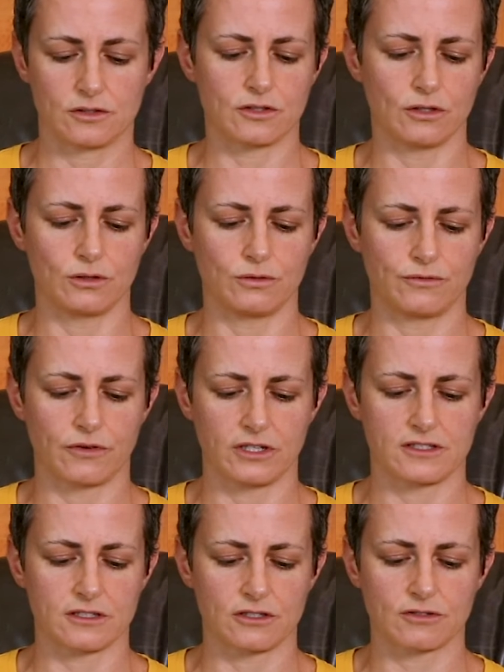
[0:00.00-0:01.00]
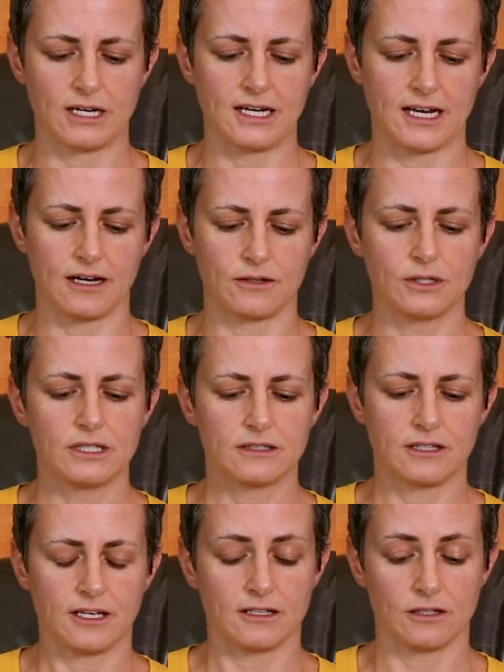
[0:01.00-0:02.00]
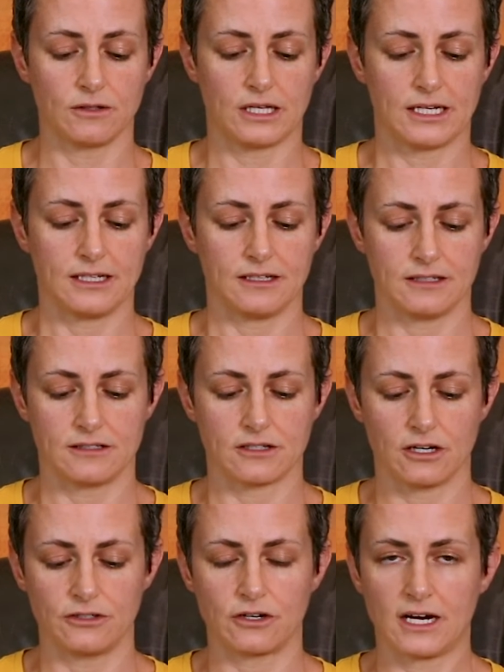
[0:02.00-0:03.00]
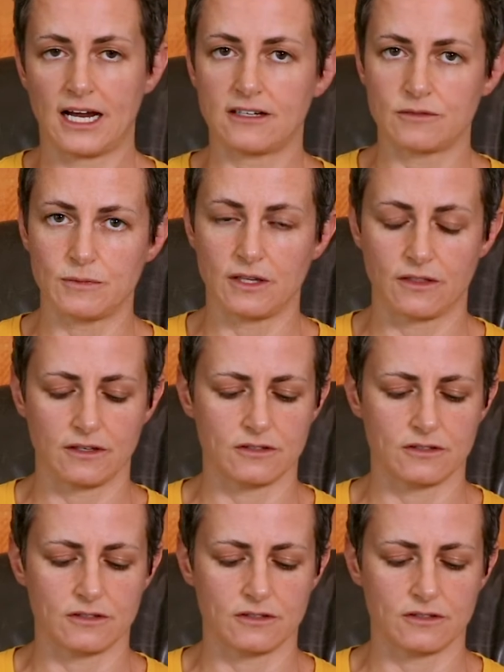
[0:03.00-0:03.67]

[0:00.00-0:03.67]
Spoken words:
So, for instance, right now, the yellow line is under azimuth,